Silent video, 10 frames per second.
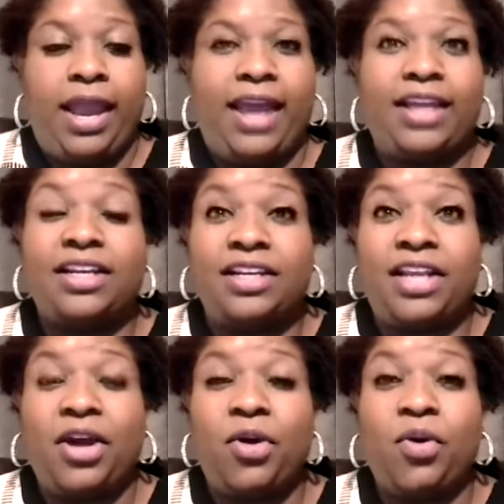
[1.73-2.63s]

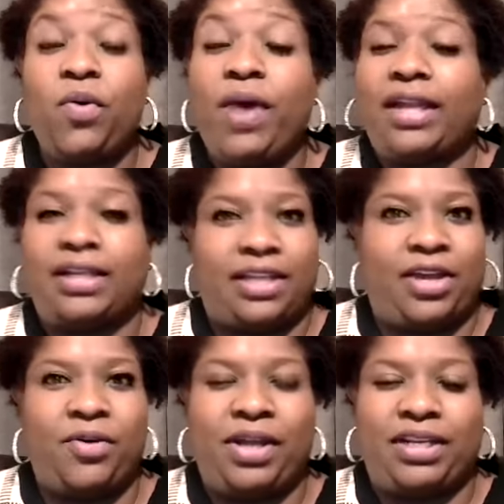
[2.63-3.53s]
Hello,
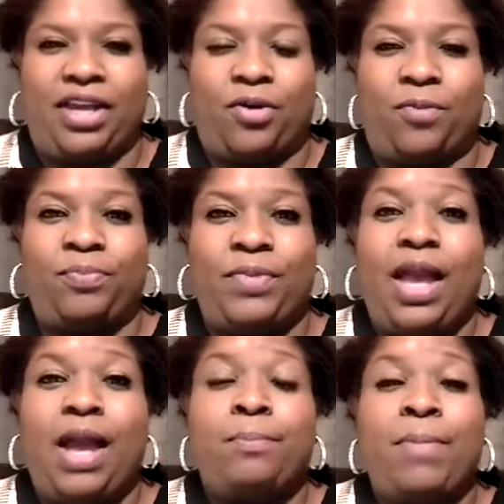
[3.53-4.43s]
hello, hello.
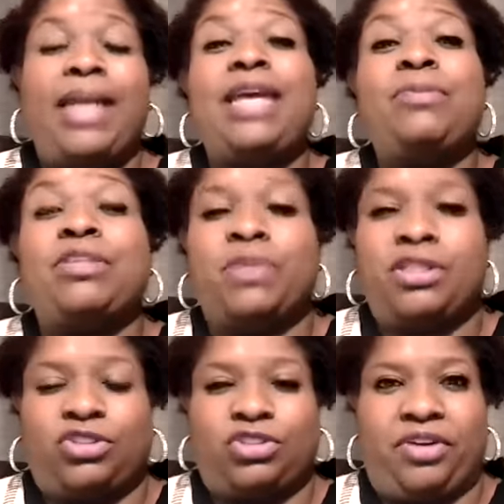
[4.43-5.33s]
My name is
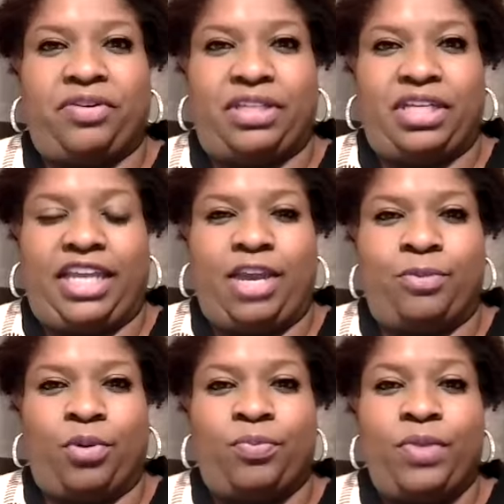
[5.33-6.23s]
Minister Terralene
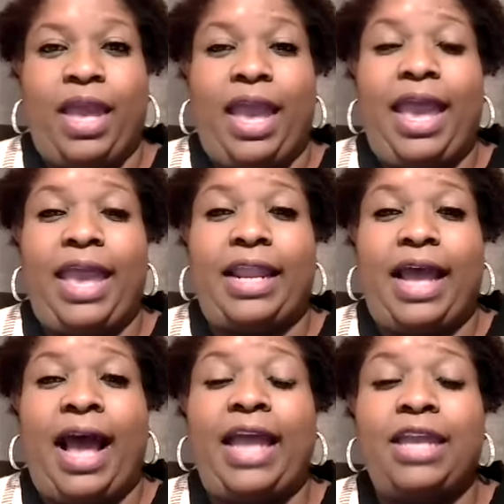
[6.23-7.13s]
Campbell, and
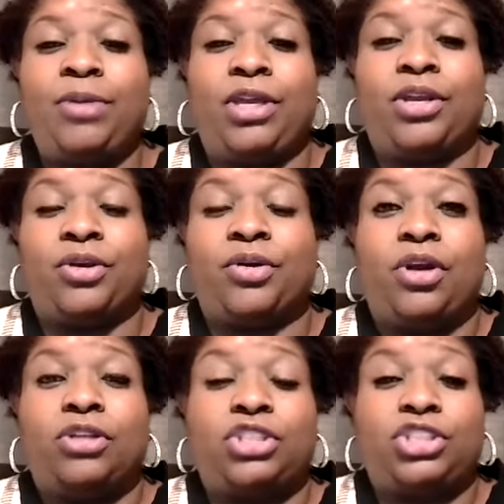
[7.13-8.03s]
I am here
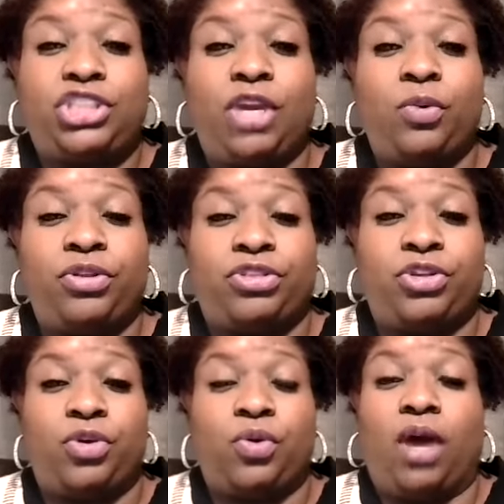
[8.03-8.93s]
to share with
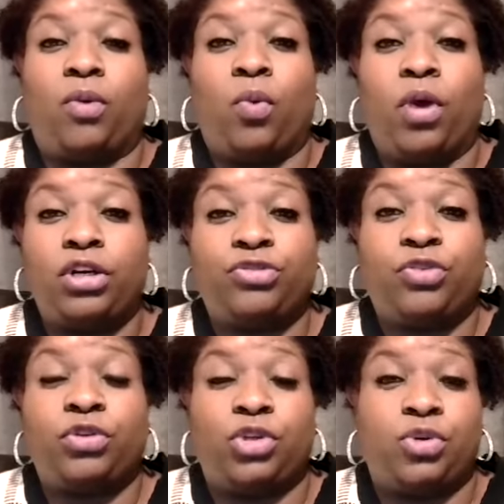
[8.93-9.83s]
you a
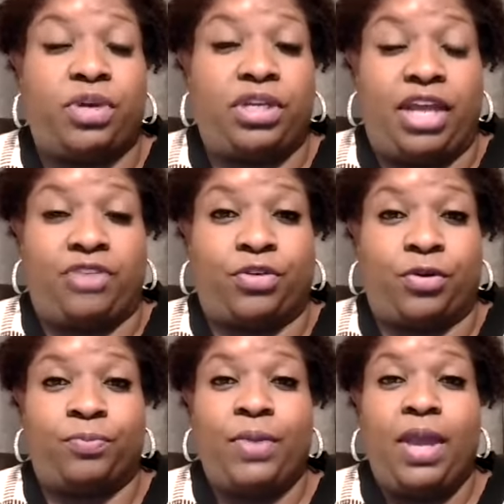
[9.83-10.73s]
wonderful new endeavor.